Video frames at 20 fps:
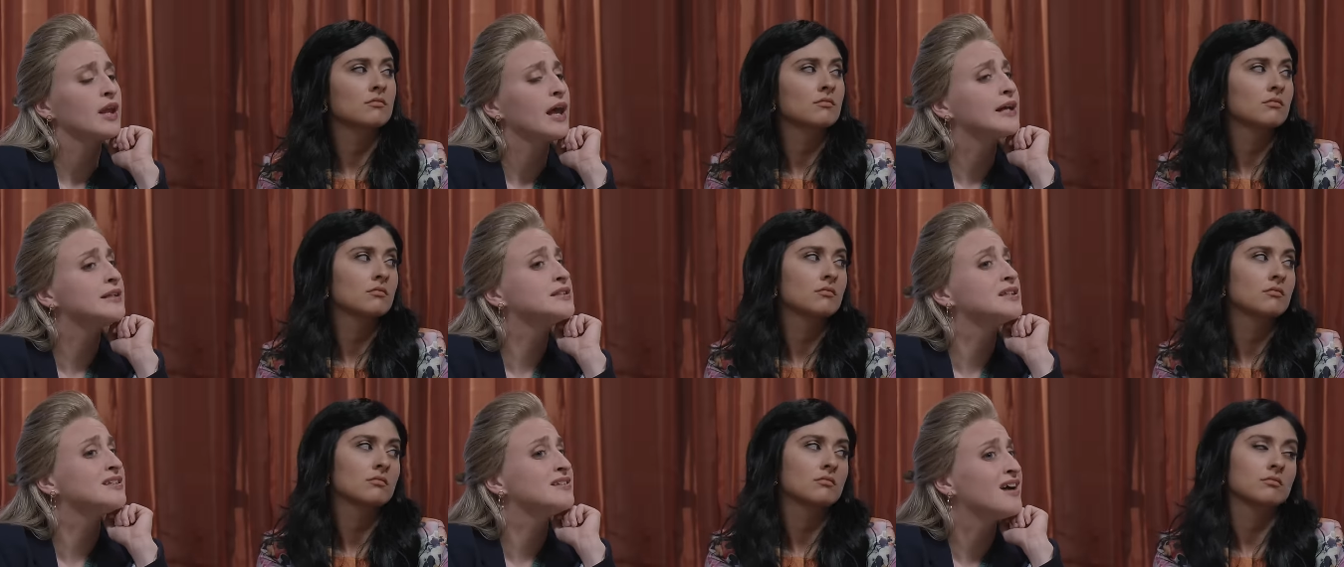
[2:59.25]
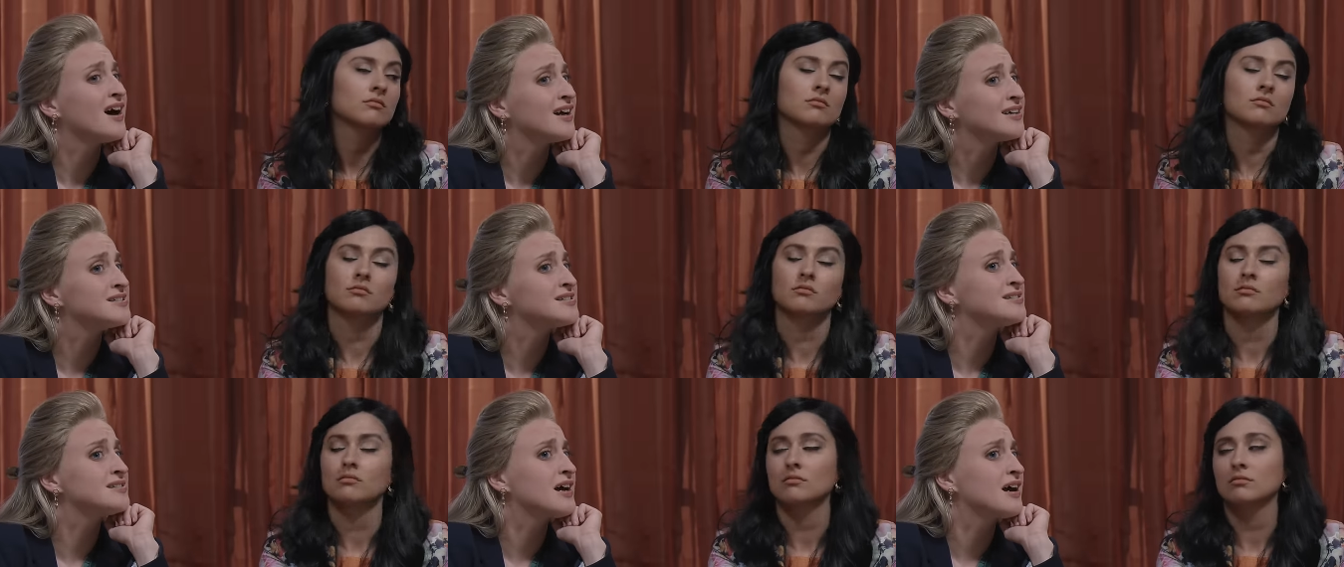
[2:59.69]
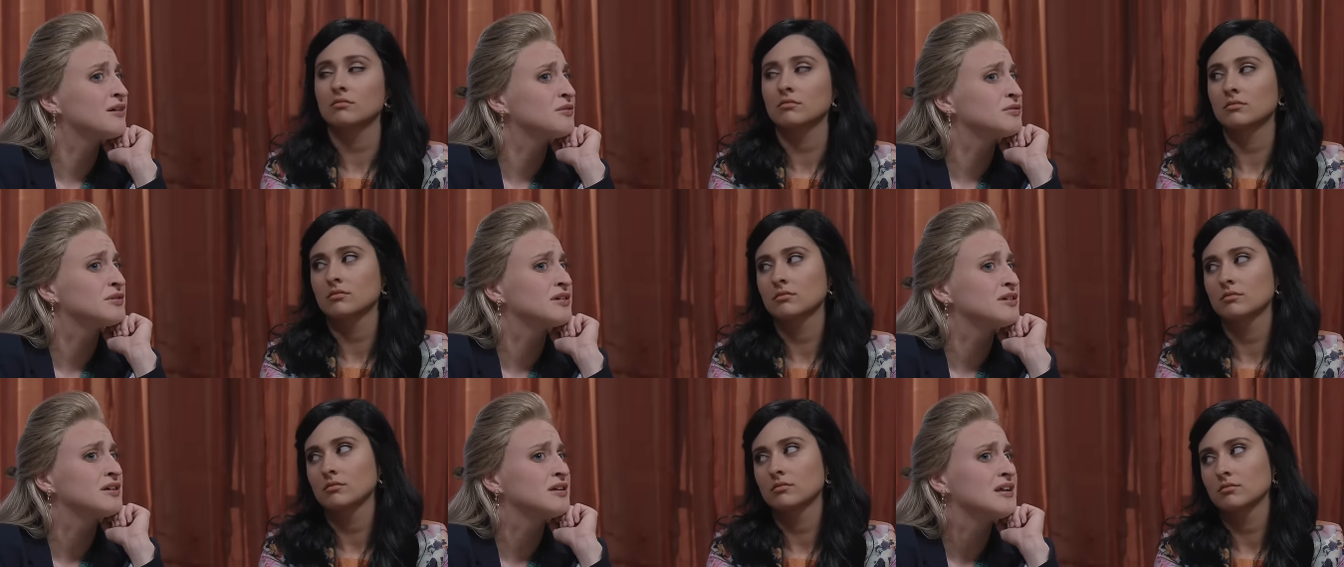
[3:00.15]
Speaker 1: that did not
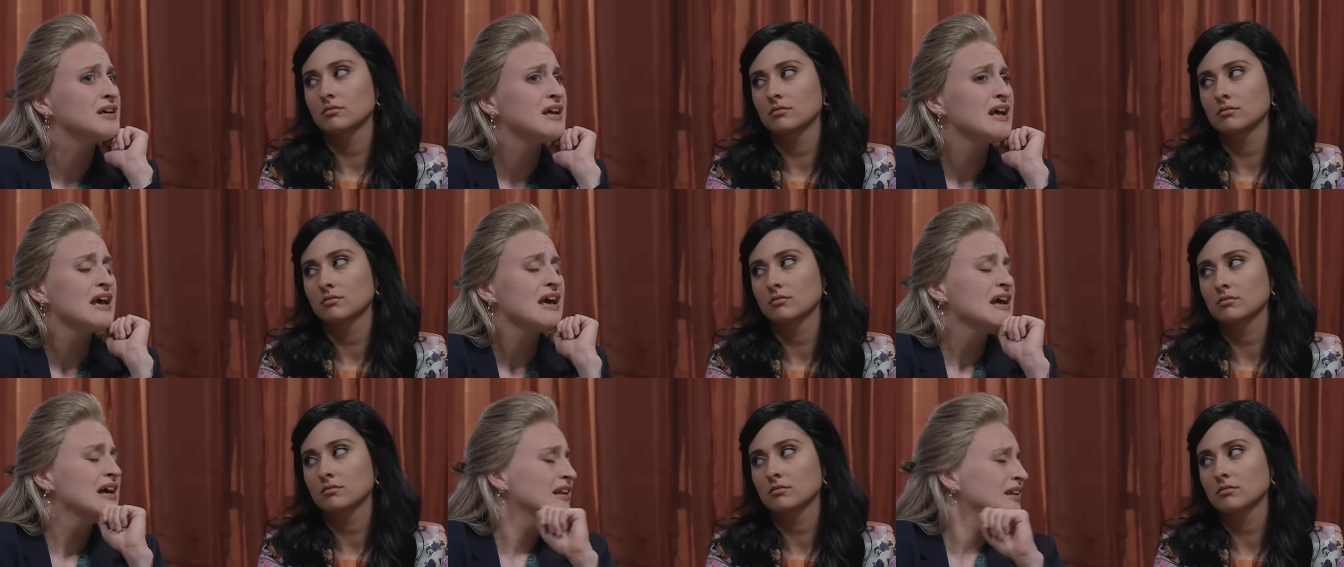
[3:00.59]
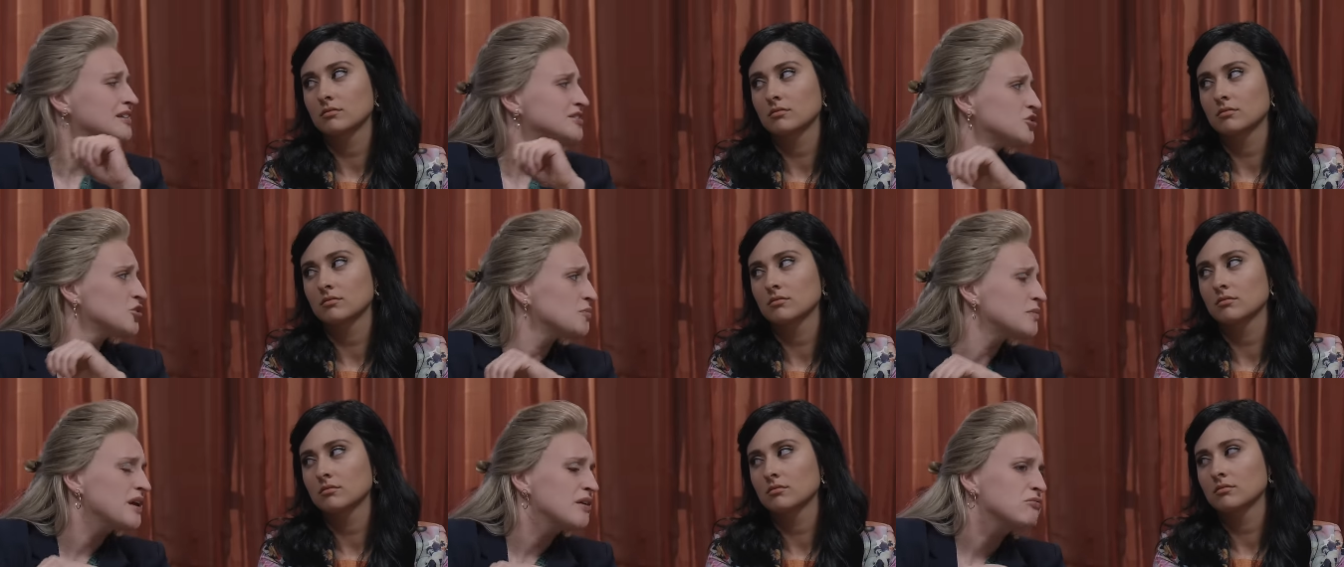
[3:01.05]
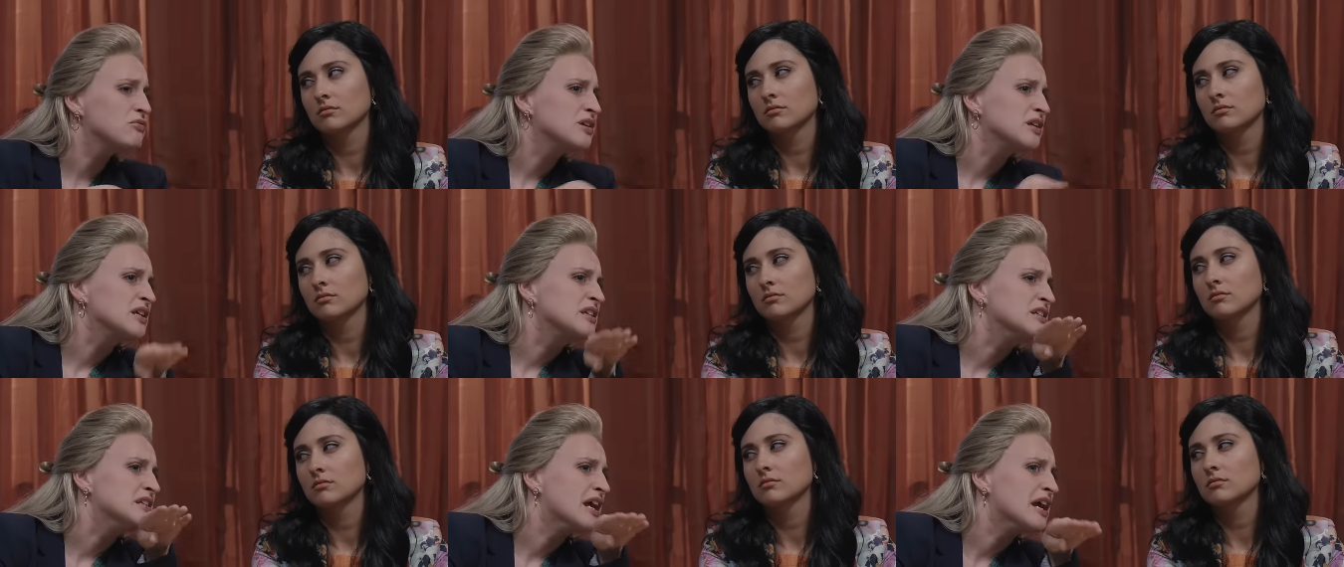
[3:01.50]
sound good. Let's hope they
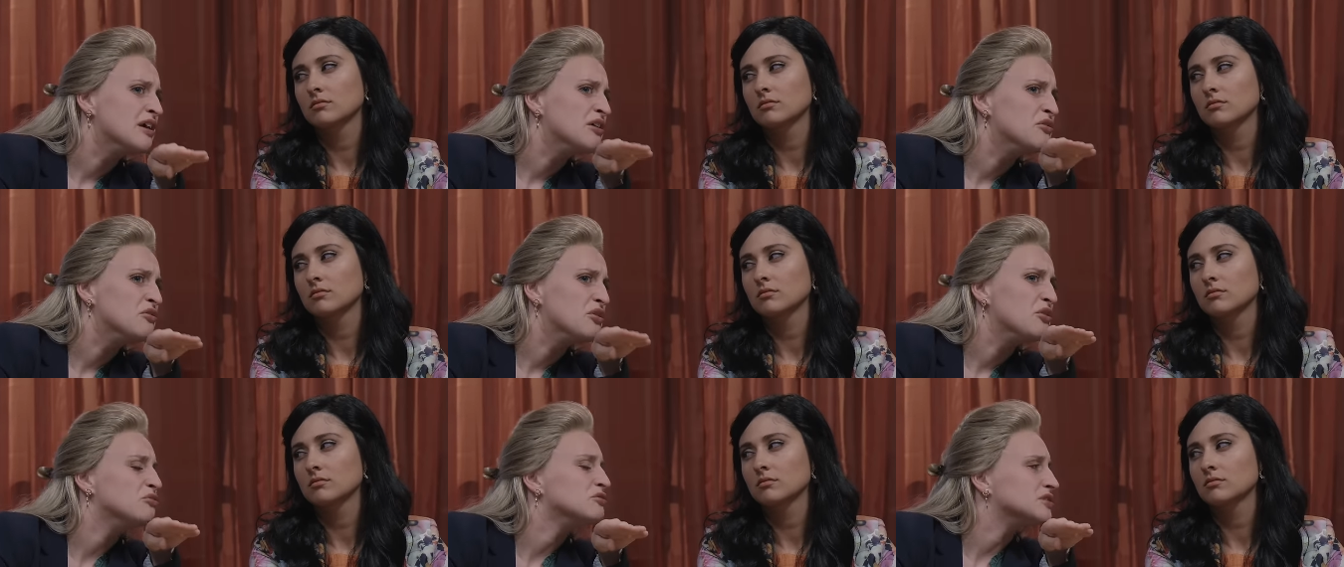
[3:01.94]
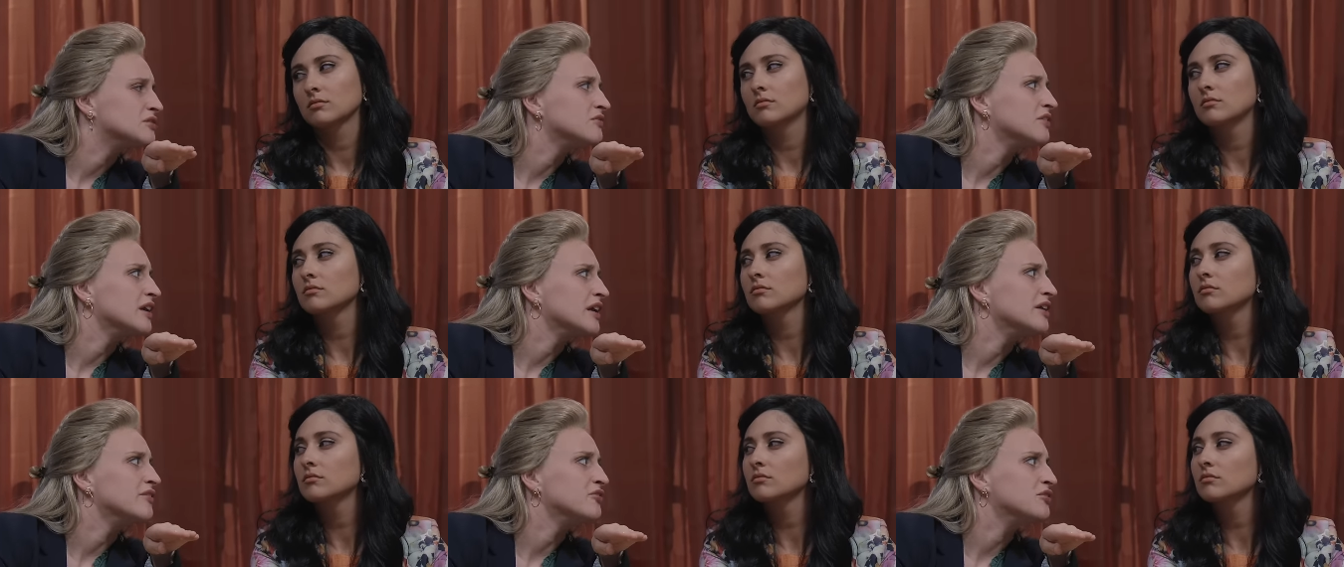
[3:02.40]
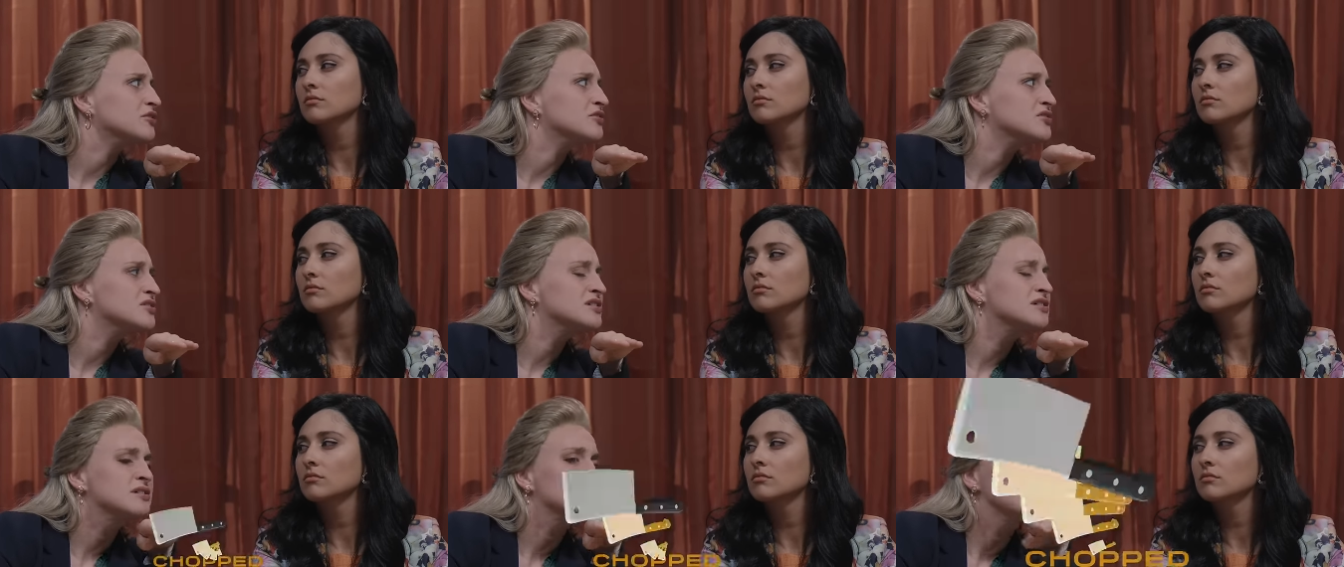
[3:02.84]
really nail those
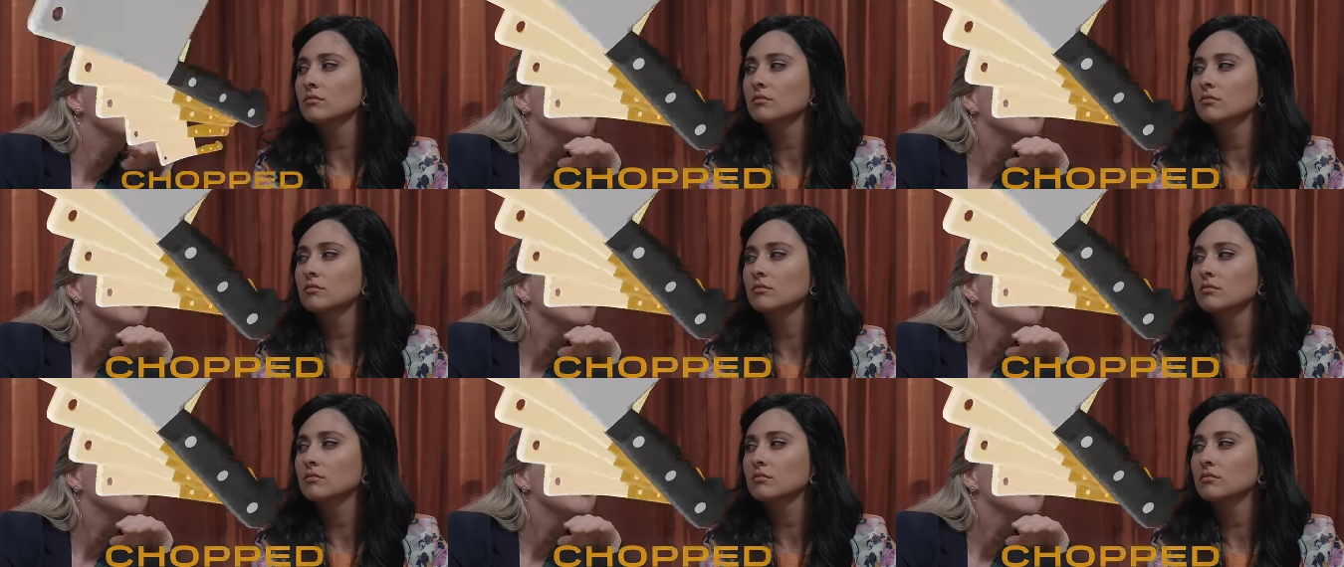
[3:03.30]
flavors.